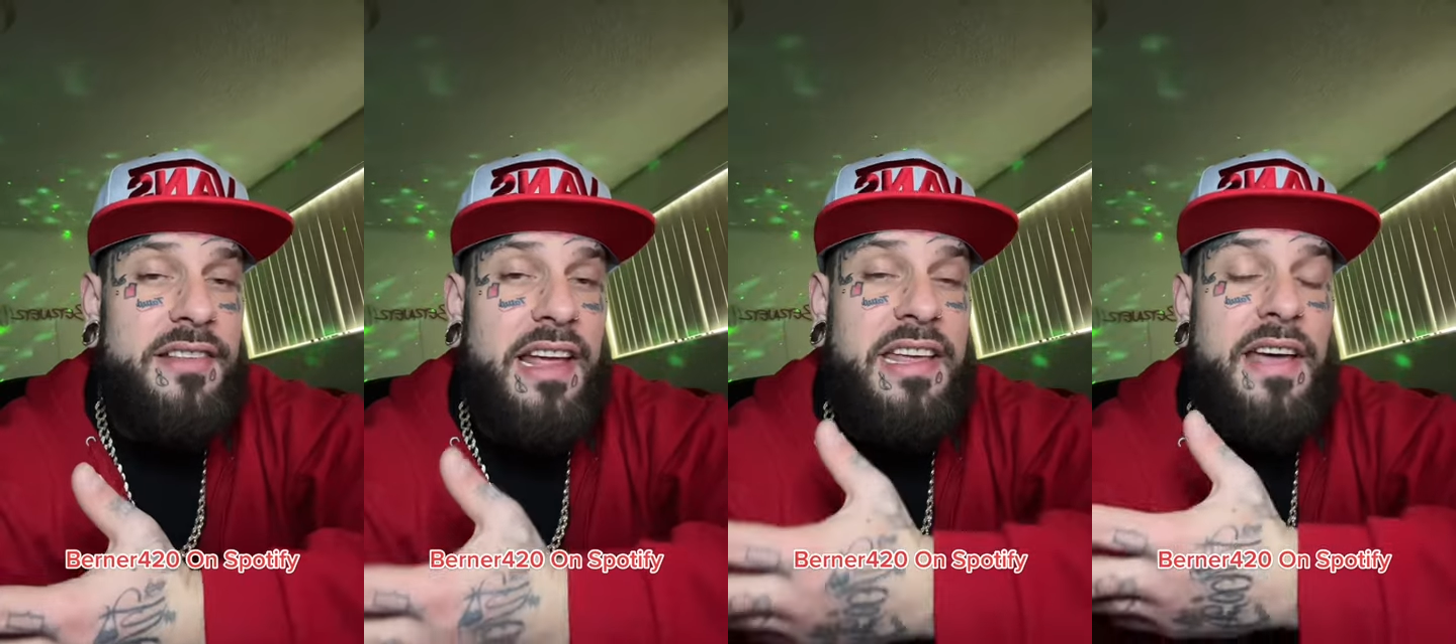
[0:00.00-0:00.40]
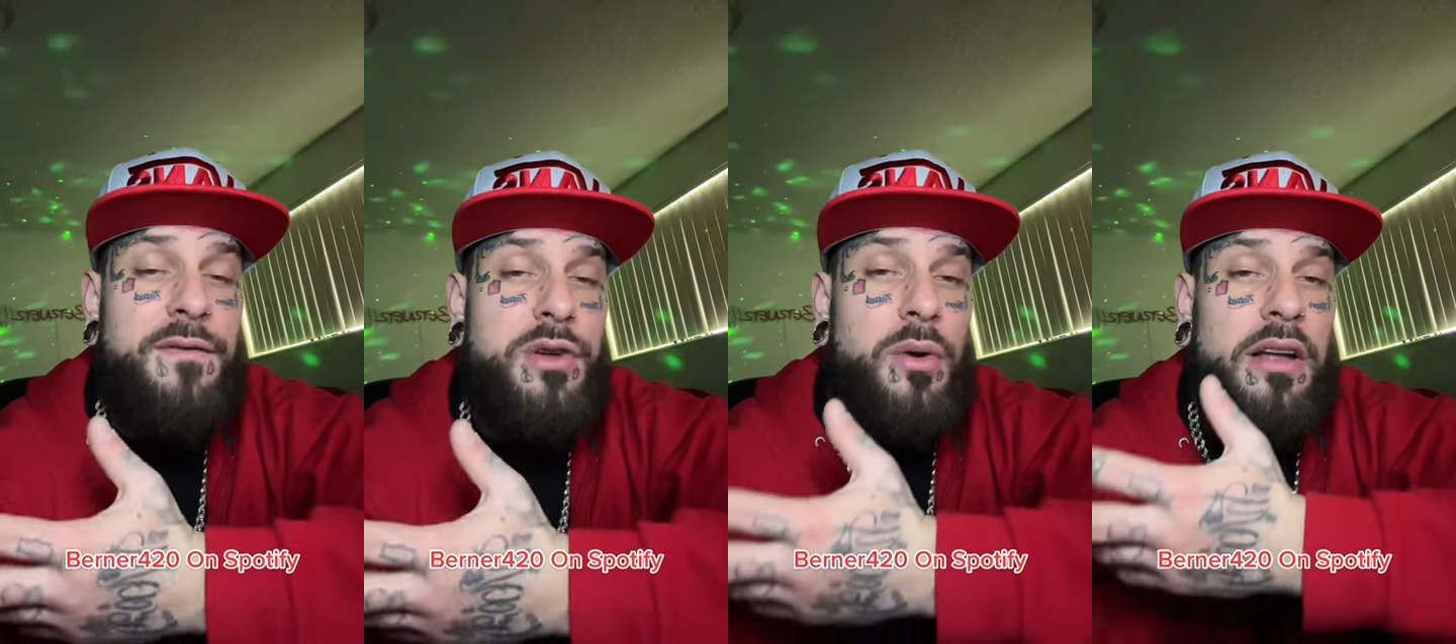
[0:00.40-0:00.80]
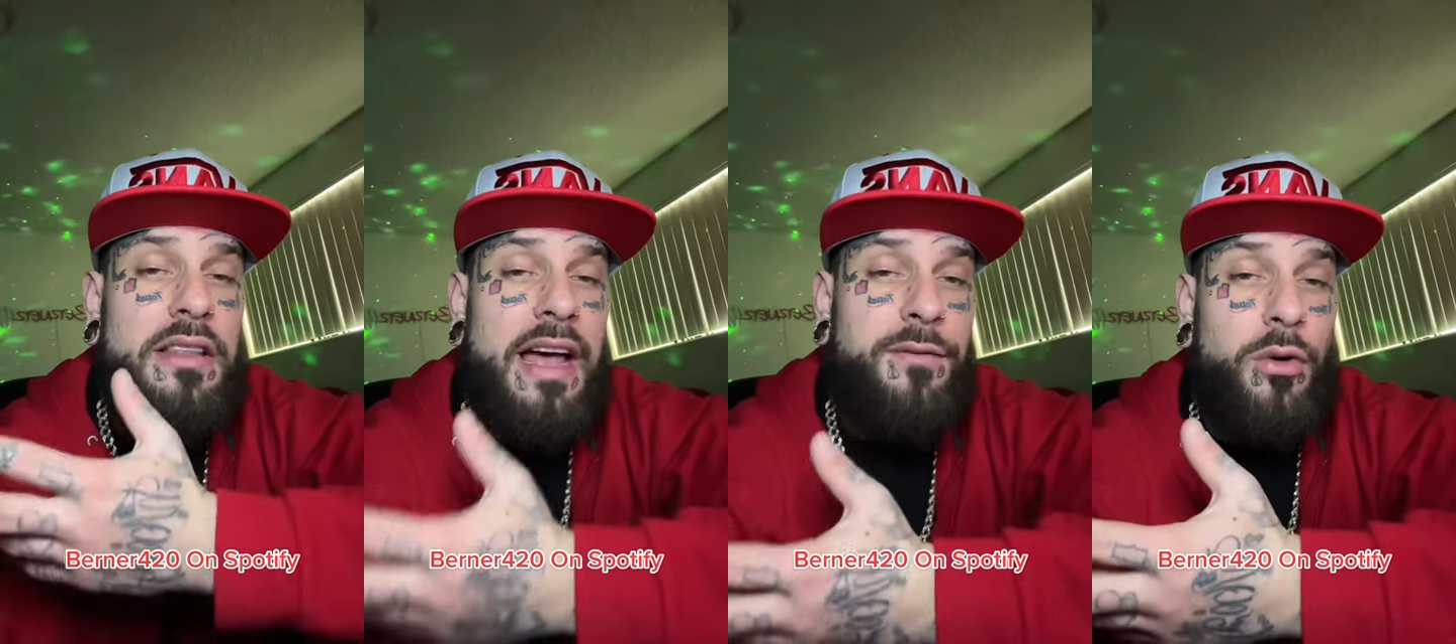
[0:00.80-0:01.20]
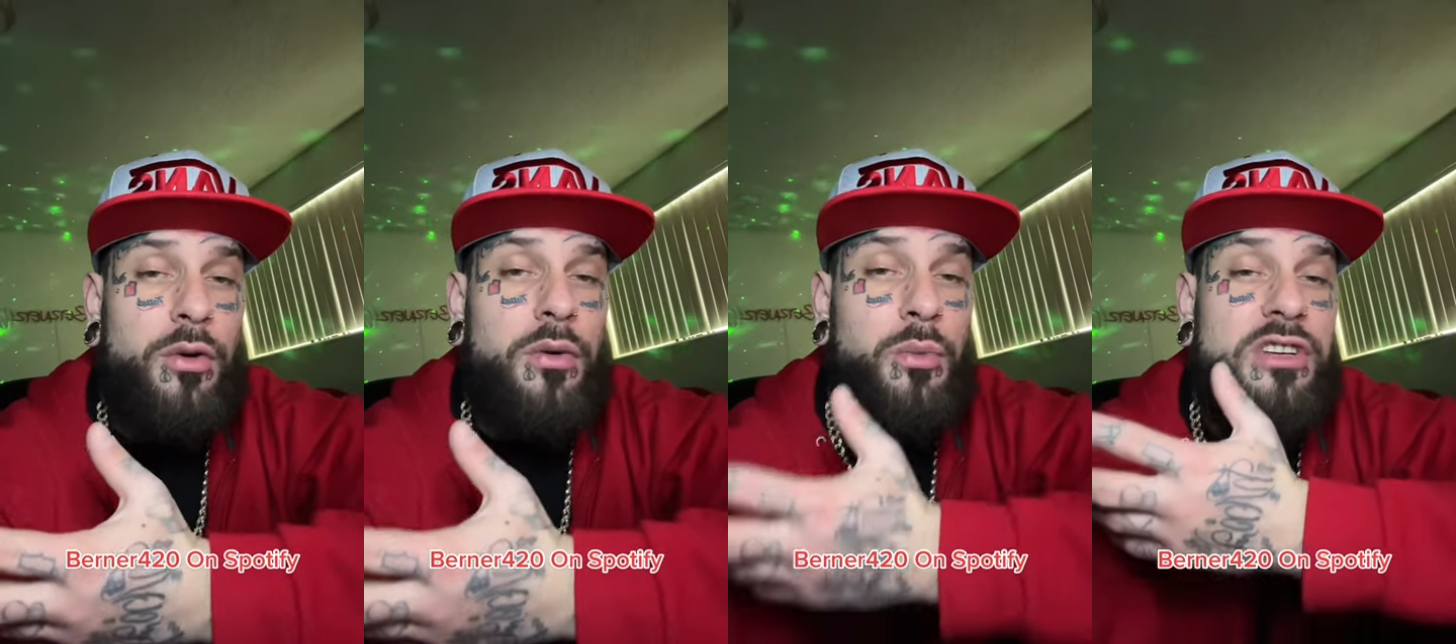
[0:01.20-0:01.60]
they give you a
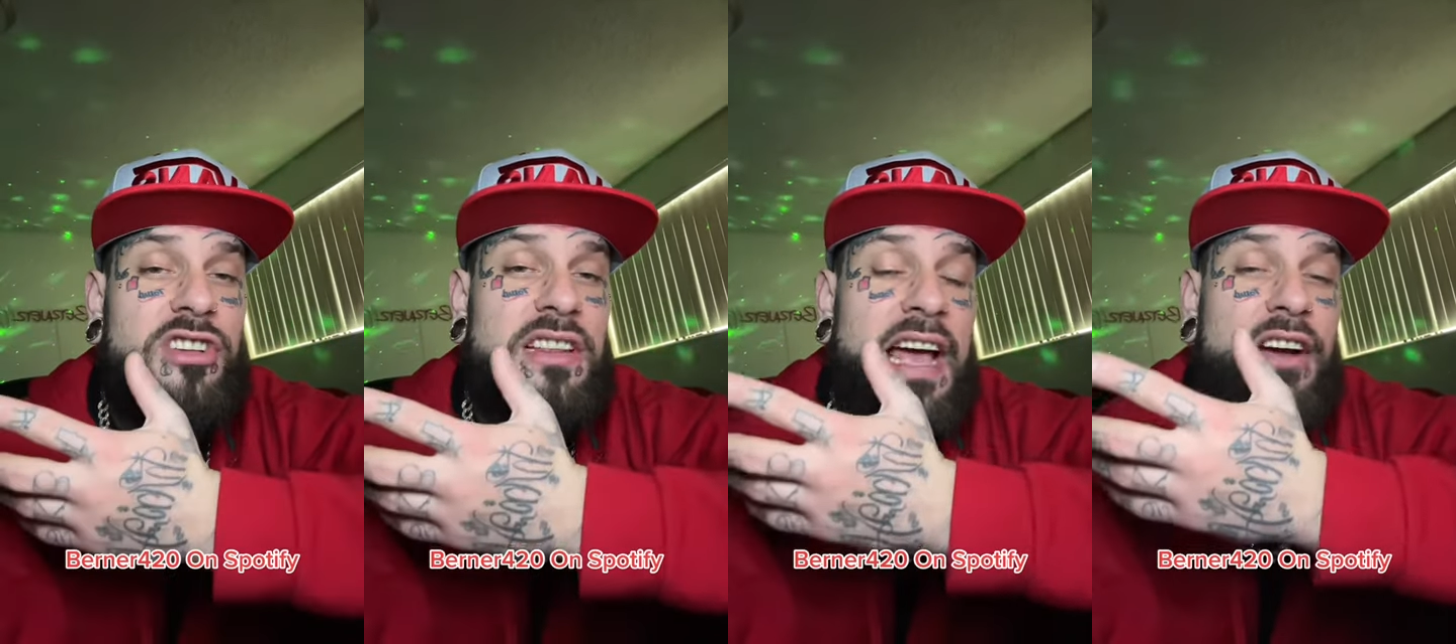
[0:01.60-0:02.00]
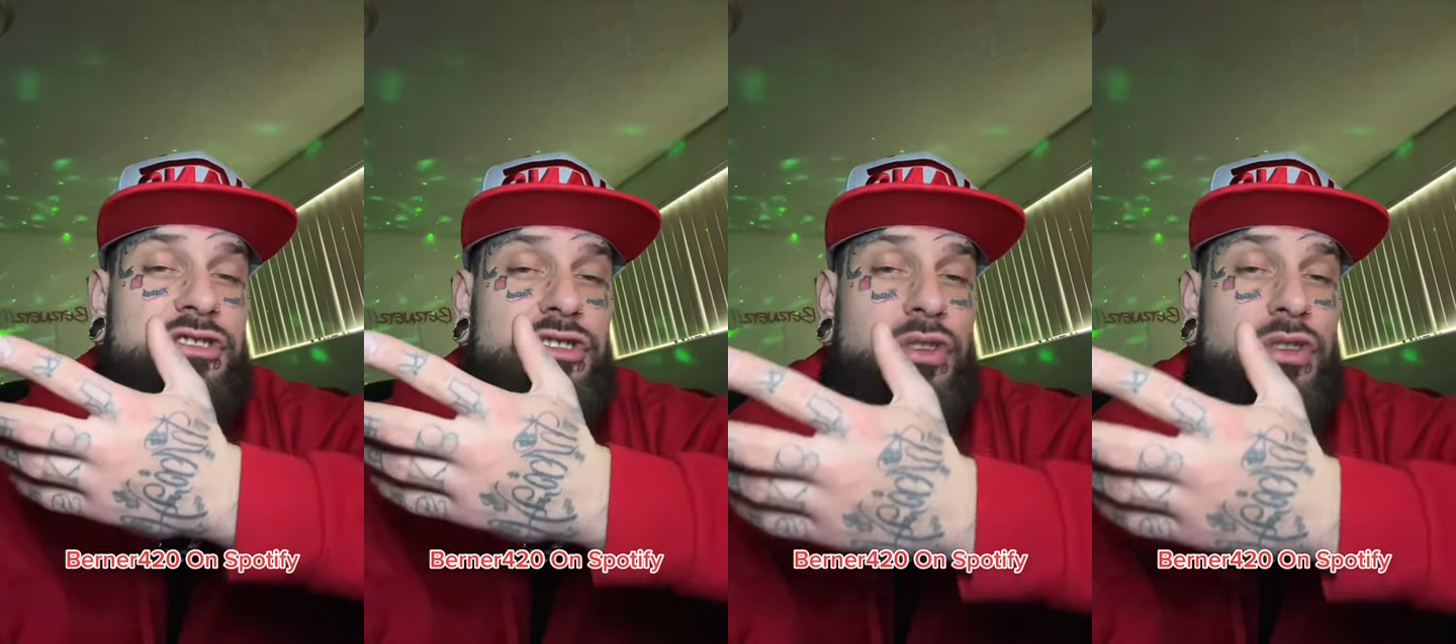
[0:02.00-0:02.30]
level which allows you